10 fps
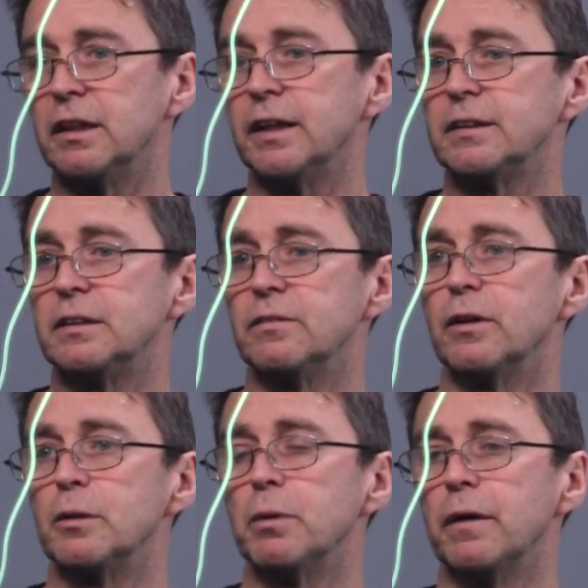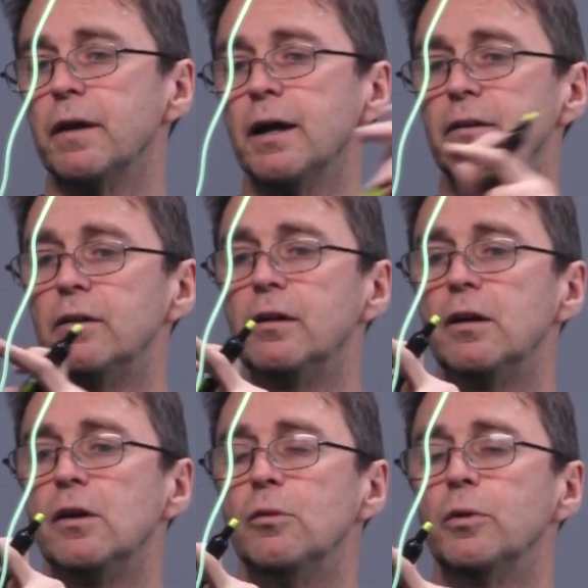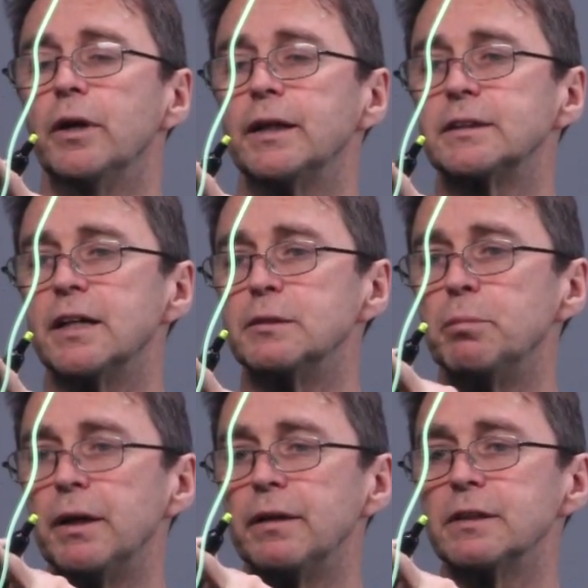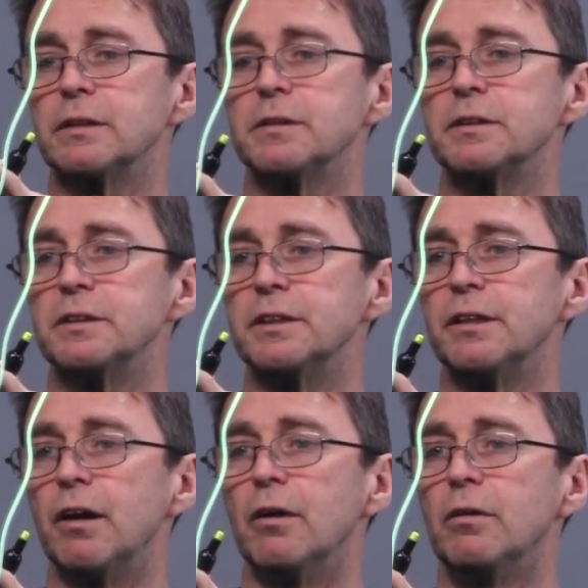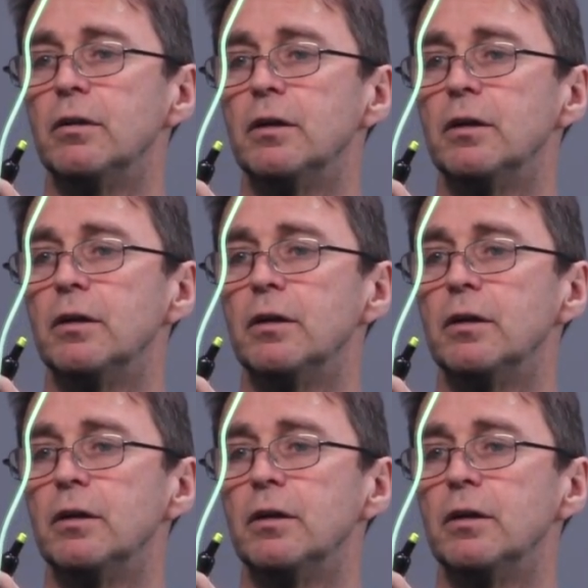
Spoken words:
x divided by that. When x gets big, this goes to 0.